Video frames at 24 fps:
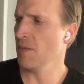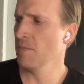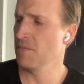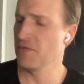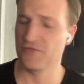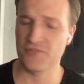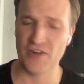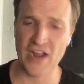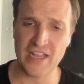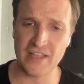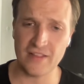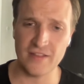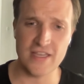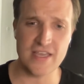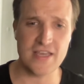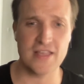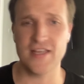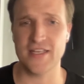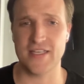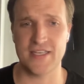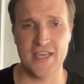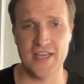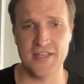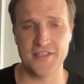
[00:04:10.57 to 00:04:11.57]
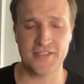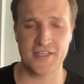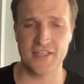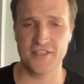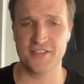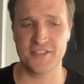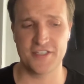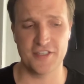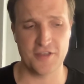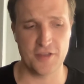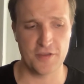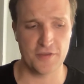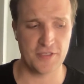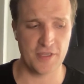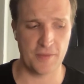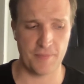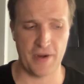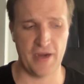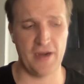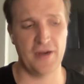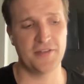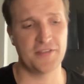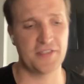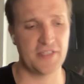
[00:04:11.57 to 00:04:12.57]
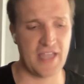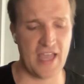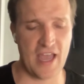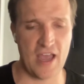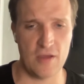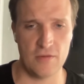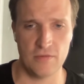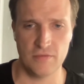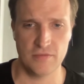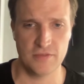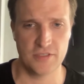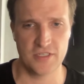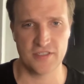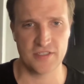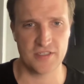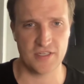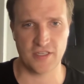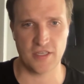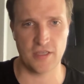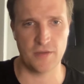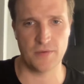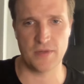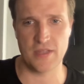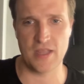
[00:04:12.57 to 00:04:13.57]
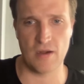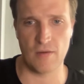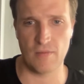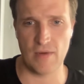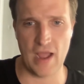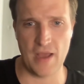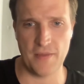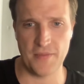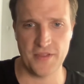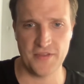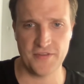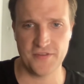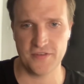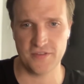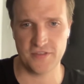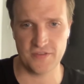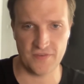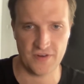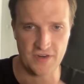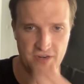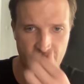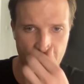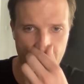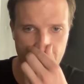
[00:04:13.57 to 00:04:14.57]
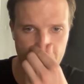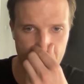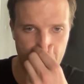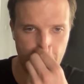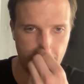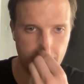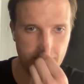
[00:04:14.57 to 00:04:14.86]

but frankly, like kids can still use their parents' account, just like you would get around this. So it's very interesting.